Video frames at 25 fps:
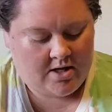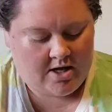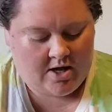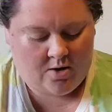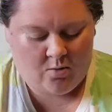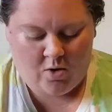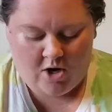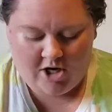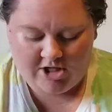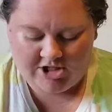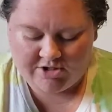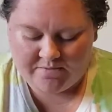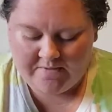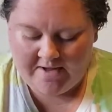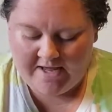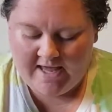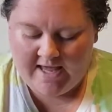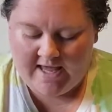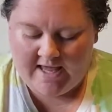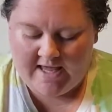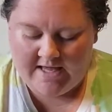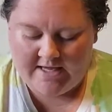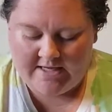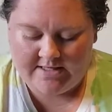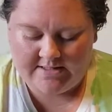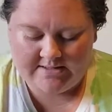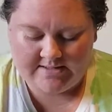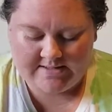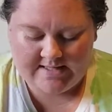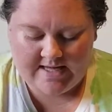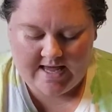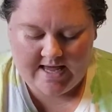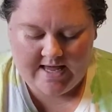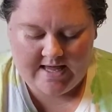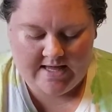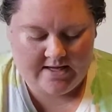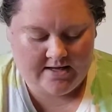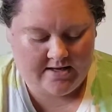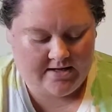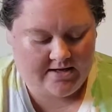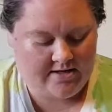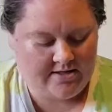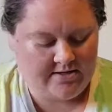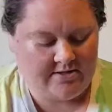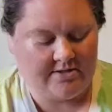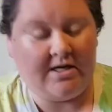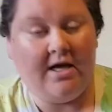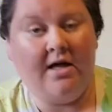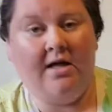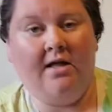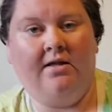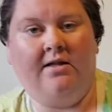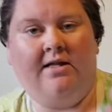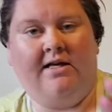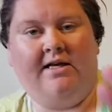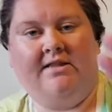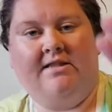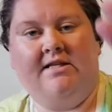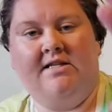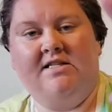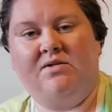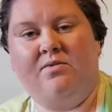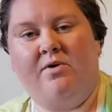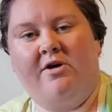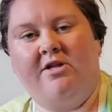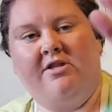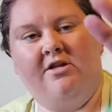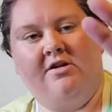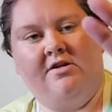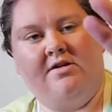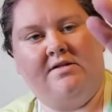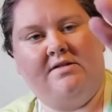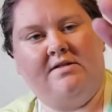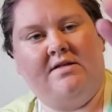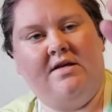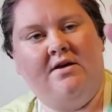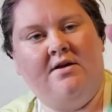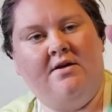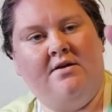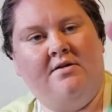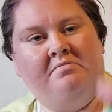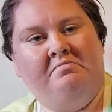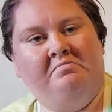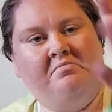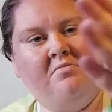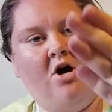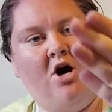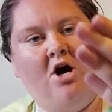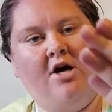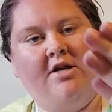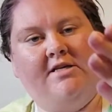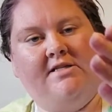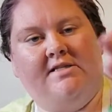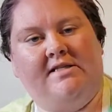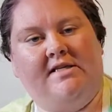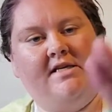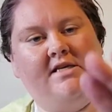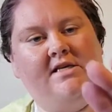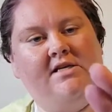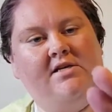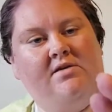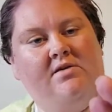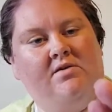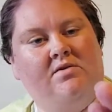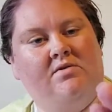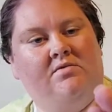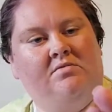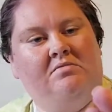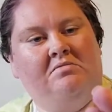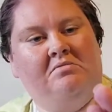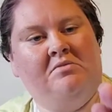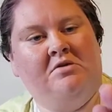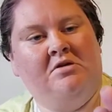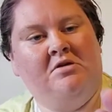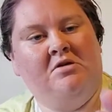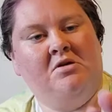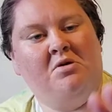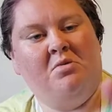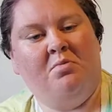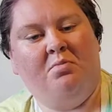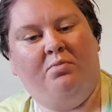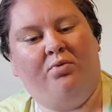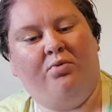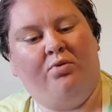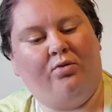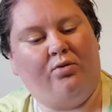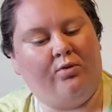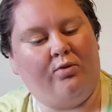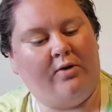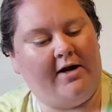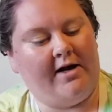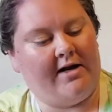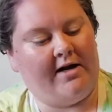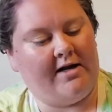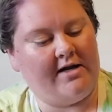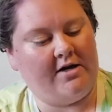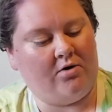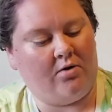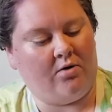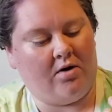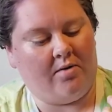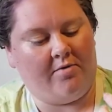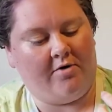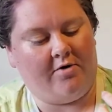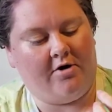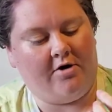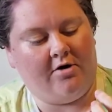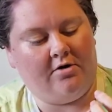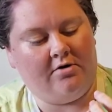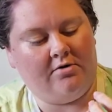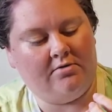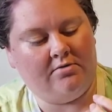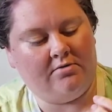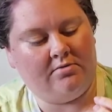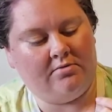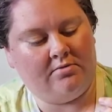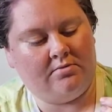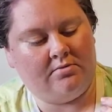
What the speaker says: I washed my hands, and like, this one looks honestly pretty normal.